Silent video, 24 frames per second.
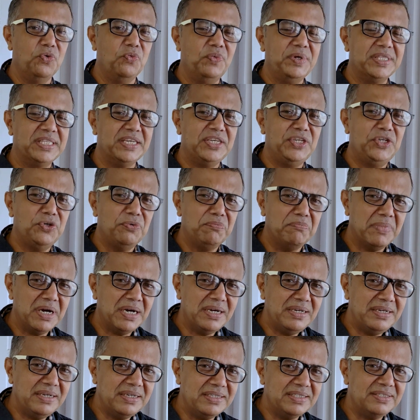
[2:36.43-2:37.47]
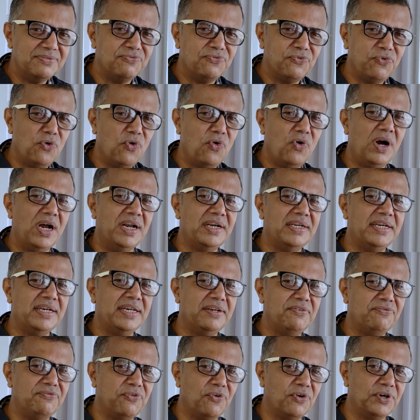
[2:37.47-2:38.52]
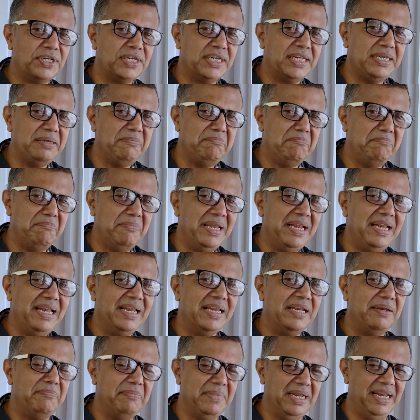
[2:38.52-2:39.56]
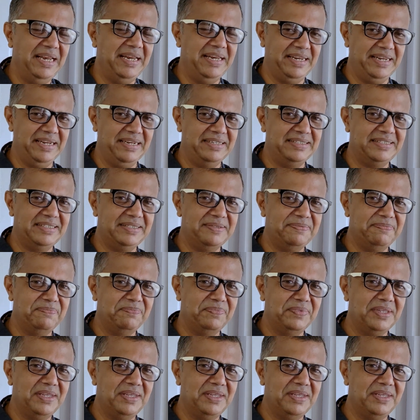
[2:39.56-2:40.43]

with a humongous 440 million millennials.